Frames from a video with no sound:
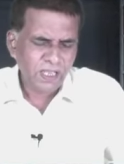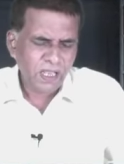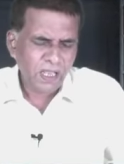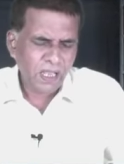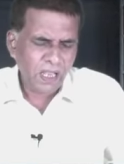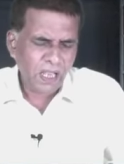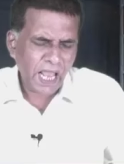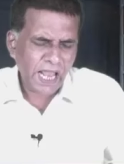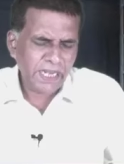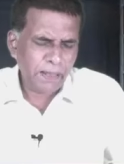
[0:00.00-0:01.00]
uh,
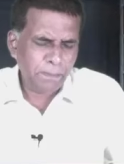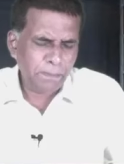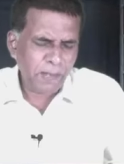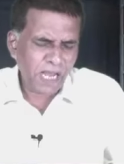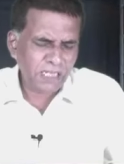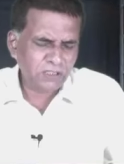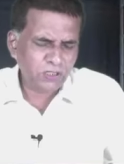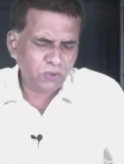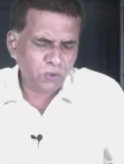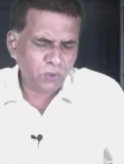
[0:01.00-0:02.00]
and a
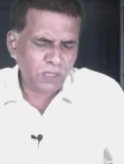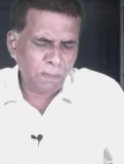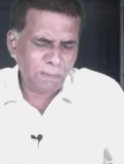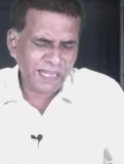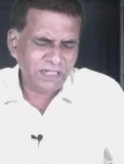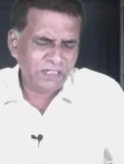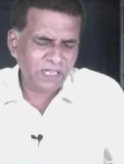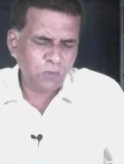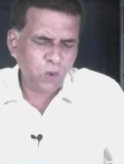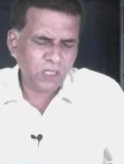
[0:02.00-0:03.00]
path through the
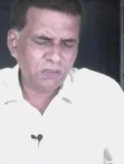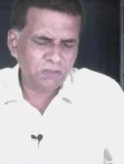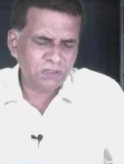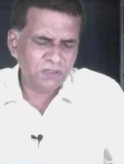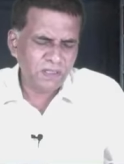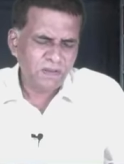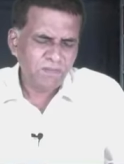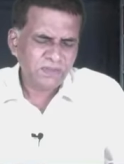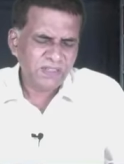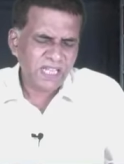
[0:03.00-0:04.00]
mighty waters
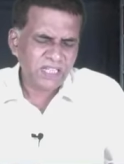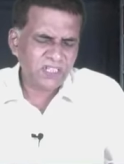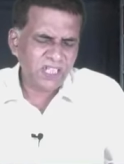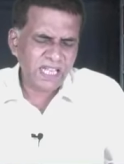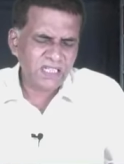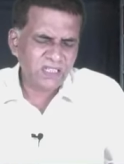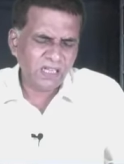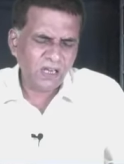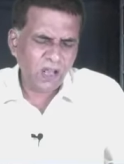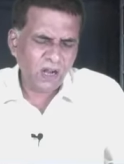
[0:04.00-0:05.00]
Thus says
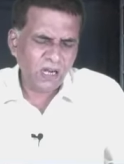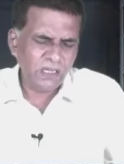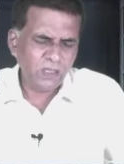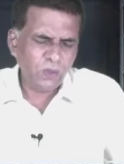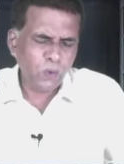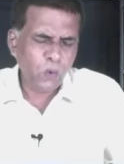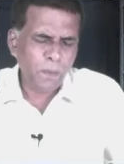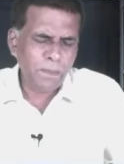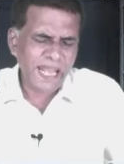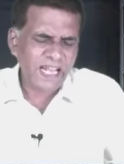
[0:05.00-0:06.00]
the Lord, who
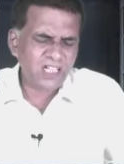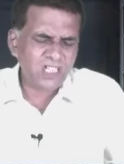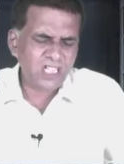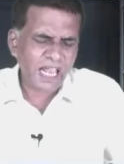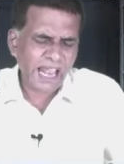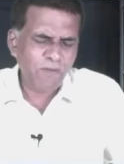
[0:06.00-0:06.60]
makes a